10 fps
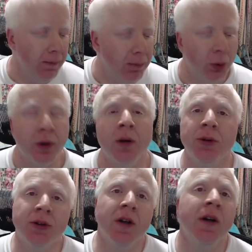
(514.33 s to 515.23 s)
But when I
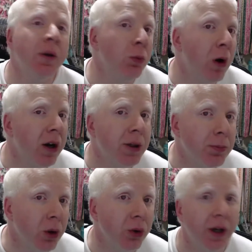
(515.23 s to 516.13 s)
was running in wattage
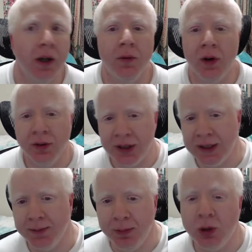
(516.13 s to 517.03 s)
mode at around
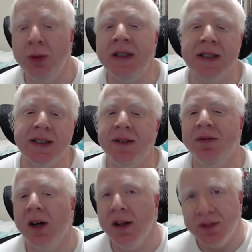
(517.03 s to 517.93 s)
between
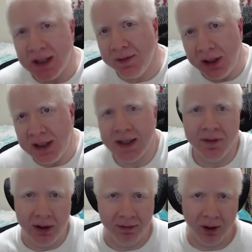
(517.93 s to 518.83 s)
65, 70,
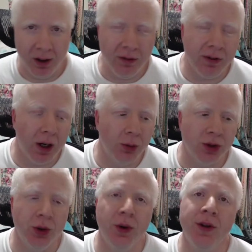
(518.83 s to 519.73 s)
75, I
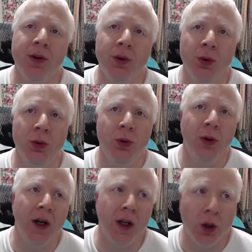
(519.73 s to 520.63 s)
was going
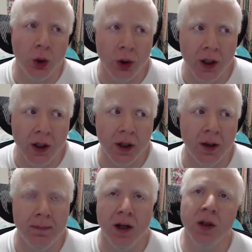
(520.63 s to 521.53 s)
through a coil
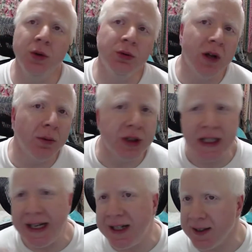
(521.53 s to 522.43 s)
in about, I would
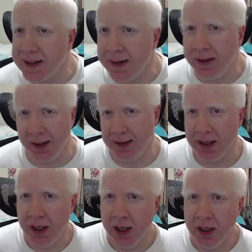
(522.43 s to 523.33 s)
say, 8 to 10
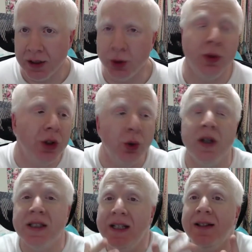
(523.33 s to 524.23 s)
days. So you
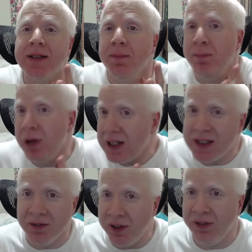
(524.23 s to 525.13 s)
can see there's a
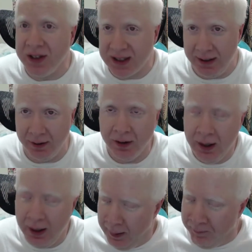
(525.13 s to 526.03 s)
massive difference there.
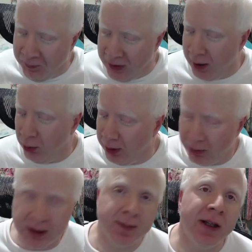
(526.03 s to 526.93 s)
That way I'm
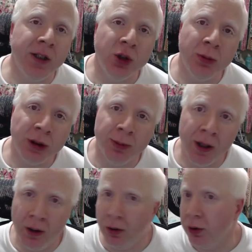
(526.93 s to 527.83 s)
not spending too much
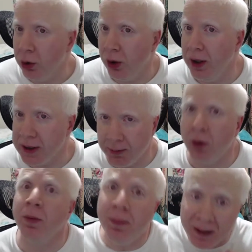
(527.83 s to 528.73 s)
money on coils, I'm
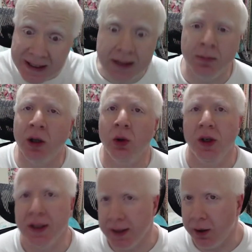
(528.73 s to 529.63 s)
not replacing my
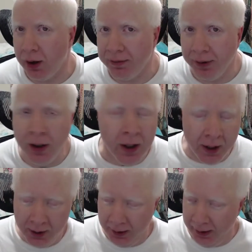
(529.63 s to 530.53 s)
coils that often,
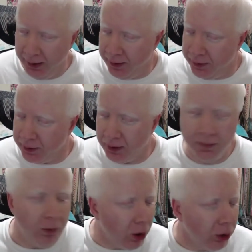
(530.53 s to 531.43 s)
and
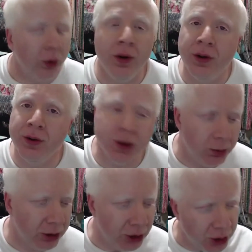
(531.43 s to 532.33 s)
I'm not going through so
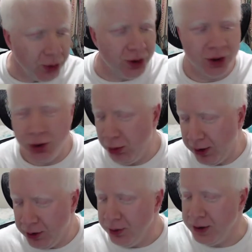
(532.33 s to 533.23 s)
much juice. So what
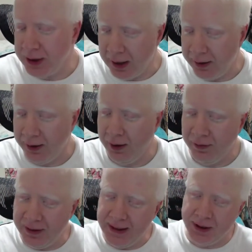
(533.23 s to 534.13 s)
I do is I
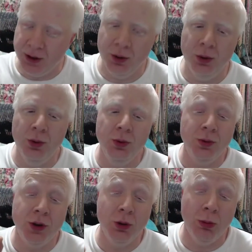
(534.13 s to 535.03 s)
have these two
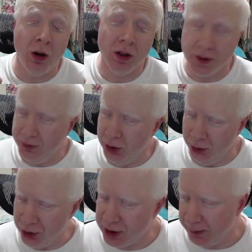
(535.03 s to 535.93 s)
bottles of
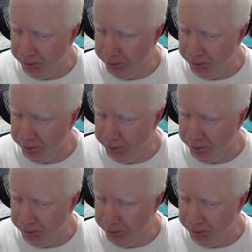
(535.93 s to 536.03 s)
juice.